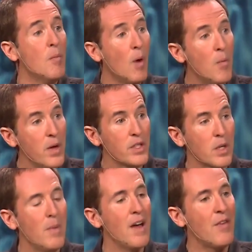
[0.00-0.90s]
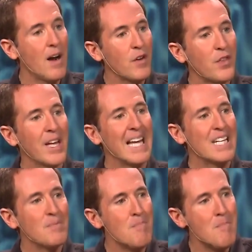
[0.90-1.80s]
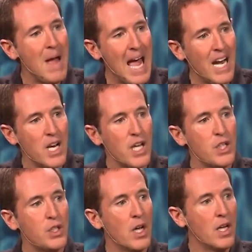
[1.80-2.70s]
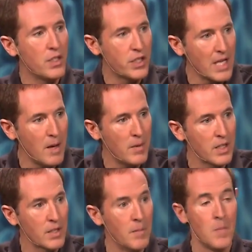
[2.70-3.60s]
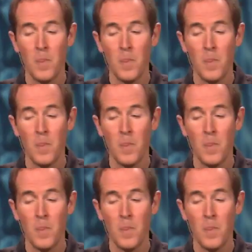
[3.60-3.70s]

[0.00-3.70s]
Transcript: momentum if everything is managed to sameness.